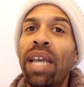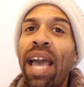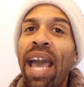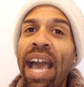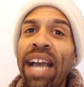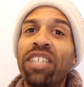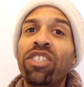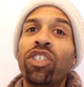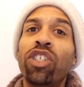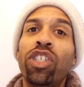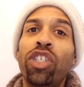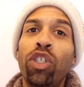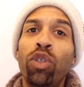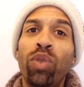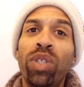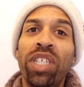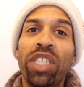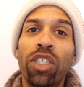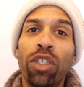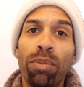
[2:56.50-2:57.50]

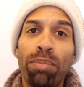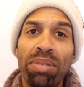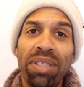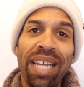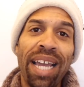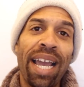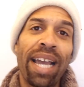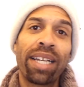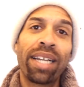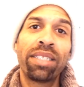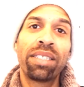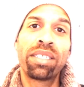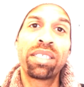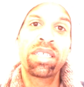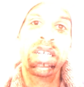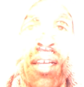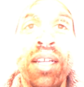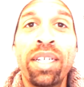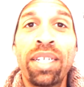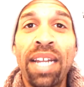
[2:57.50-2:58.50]
executing your
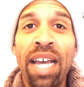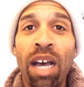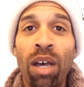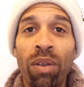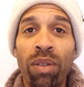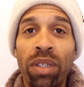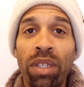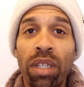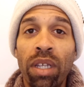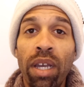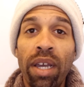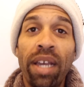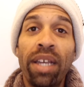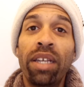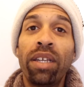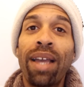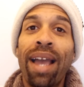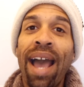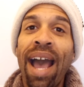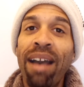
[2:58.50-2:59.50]
plans. Now,
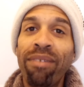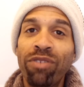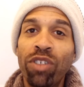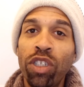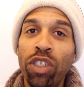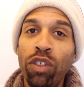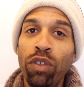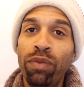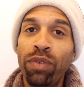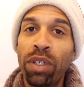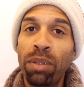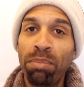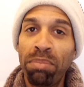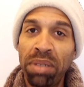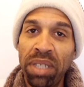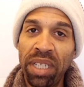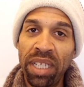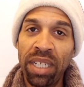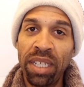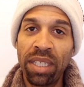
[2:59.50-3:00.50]
after you've
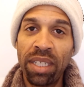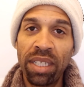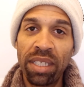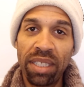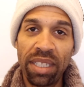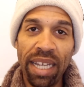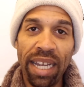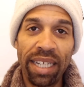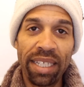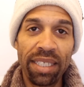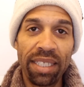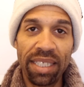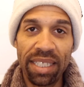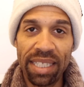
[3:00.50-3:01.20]
completed the second